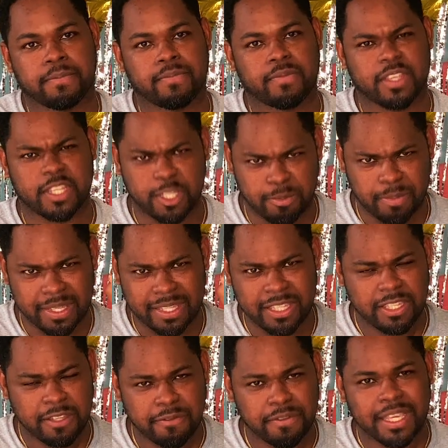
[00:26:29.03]

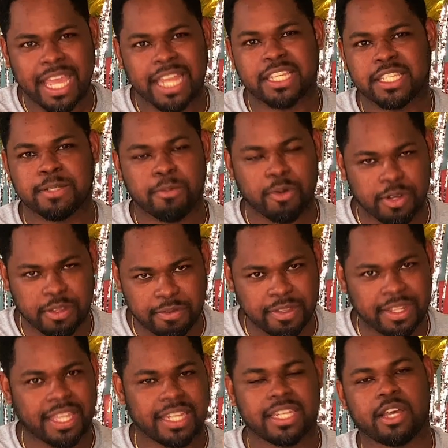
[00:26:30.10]
specific antibody for
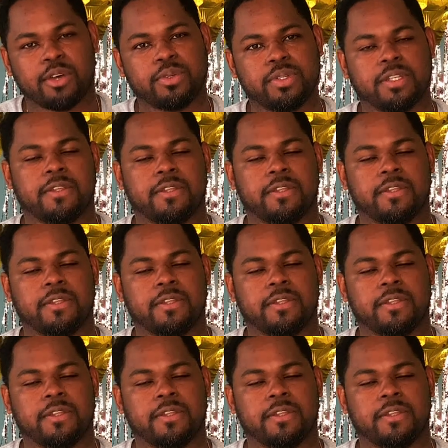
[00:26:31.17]
that doubt.